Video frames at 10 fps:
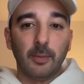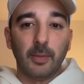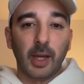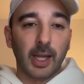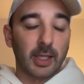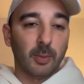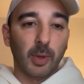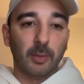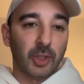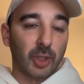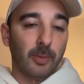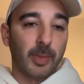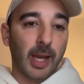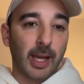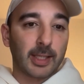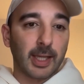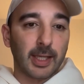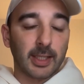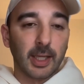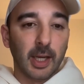again to publish open access,